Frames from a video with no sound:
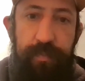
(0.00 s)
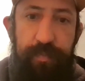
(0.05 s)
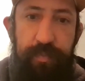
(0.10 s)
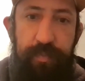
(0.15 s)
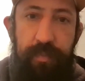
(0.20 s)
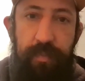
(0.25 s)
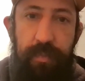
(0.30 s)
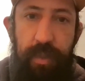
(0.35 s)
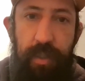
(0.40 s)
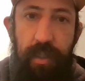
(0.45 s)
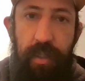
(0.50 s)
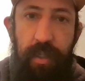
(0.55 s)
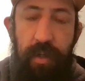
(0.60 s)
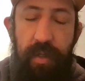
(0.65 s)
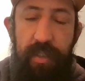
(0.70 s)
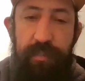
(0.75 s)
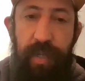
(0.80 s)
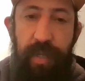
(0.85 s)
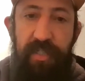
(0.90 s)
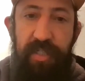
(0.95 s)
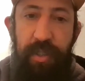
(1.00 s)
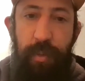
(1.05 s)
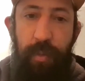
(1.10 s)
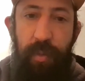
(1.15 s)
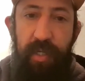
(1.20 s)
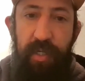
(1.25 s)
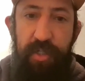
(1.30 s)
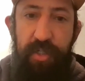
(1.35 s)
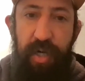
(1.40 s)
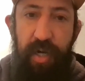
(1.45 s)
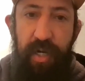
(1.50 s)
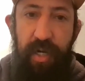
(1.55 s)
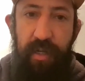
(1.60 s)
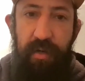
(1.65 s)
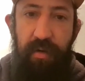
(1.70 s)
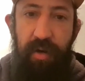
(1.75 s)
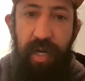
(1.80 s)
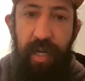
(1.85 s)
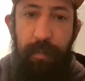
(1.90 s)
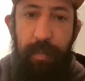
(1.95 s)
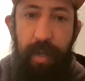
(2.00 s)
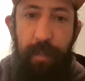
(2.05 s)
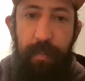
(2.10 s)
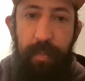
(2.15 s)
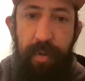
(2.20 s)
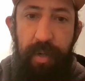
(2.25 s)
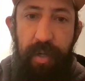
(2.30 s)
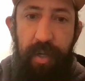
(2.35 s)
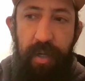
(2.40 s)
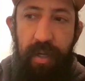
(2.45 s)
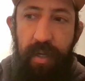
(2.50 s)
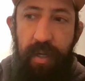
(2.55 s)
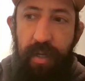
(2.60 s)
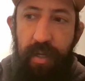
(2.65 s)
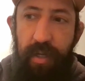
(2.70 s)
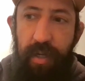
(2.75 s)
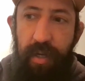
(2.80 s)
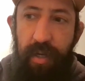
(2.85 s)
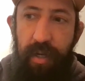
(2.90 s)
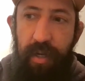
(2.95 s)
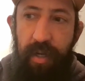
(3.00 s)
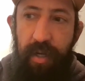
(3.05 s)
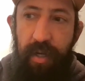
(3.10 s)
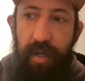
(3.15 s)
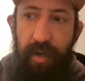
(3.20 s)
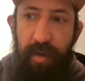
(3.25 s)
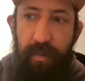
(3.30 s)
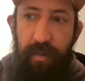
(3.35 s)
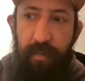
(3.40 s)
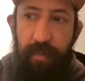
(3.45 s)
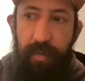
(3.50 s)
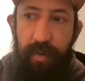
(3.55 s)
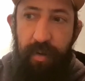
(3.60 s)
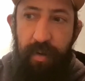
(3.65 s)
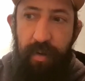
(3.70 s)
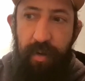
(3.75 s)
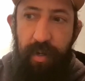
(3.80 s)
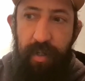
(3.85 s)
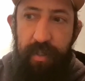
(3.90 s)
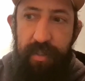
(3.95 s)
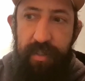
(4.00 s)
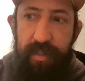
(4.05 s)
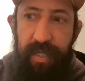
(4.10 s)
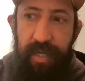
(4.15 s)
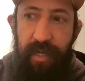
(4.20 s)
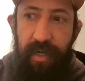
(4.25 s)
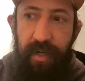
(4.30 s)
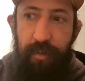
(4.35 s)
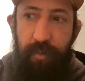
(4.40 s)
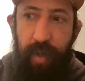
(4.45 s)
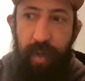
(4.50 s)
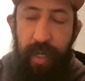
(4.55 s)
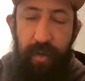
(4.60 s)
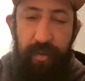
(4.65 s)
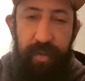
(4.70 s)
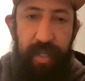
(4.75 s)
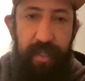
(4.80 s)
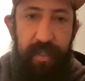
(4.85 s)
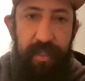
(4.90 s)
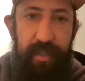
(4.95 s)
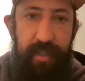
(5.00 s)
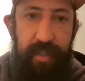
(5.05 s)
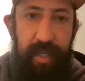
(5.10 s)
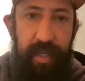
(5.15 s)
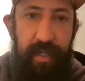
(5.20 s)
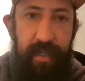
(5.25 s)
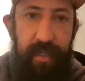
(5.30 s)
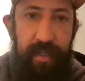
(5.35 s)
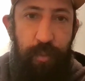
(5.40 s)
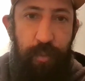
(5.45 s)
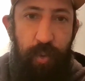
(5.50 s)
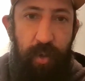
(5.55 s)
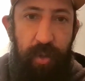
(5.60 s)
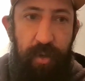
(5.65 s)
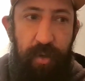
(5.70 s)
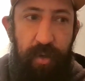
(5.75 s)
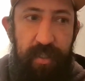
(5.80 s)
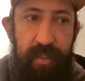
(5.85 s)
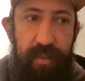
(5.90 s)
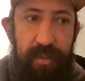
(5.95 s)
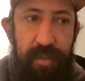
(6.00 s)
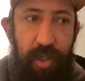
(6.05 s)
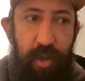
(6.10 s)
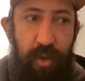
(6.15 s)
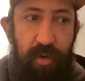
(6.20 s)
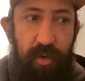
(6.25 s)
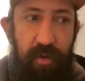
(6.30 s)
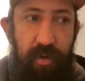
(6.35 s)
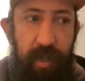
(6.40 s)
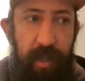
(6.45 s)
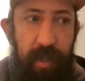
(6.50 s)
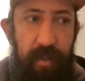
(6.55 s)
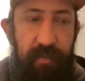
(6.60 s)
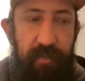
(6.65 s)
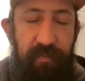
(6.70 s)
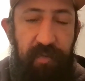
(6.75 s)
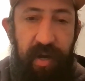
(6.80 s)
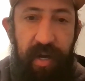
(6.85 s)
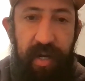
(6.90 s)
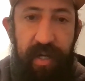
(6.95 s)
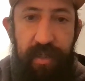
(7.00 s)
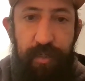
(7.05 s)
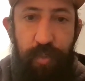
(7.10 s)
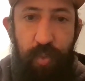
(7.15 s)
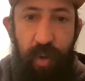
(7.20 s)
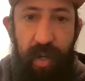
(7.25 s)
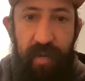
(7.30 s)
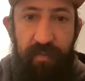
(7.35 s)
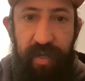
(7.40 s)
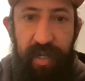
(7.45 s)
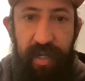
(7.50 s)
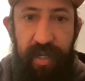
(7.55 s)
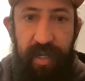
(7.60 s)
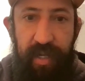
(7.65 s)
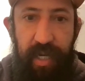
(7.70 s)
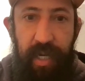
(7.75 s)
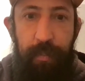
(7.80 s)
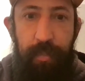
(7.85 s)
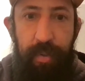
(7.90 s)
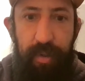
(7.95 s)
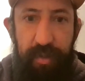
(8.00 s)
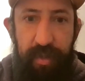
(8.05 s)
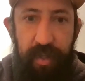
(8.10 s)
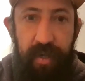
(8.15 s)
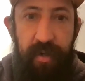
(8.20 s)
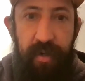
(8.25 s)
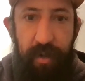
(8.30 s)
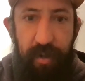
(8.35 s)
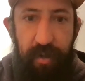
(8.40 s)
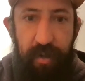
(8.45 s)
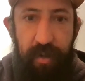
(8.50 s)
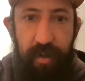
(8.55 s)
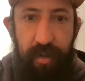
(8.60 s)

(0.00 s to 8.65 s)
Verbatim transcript: Yeah. You know, especially when you're trying to climb up uh, a stairwell that that where there is no clear defined way of getting up there.